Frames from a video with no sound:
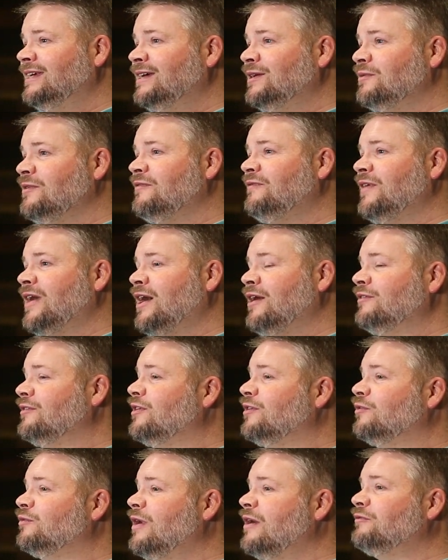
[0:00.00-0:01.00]
we found
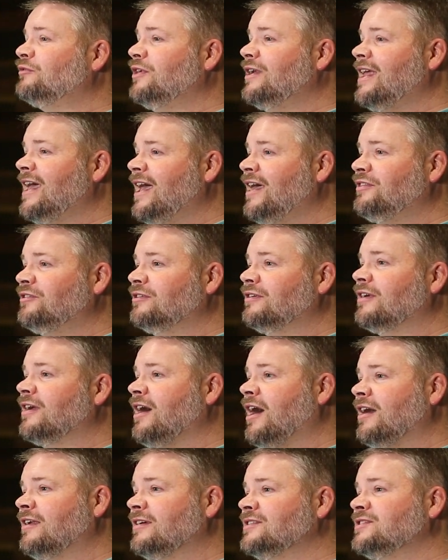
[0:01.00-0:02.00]
Reverend Heather
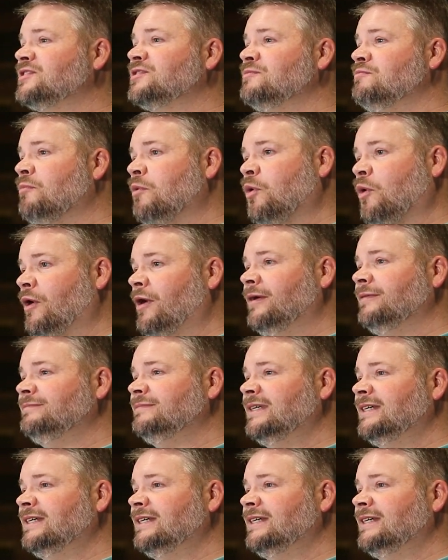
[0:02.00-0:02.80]
Goddess Moore.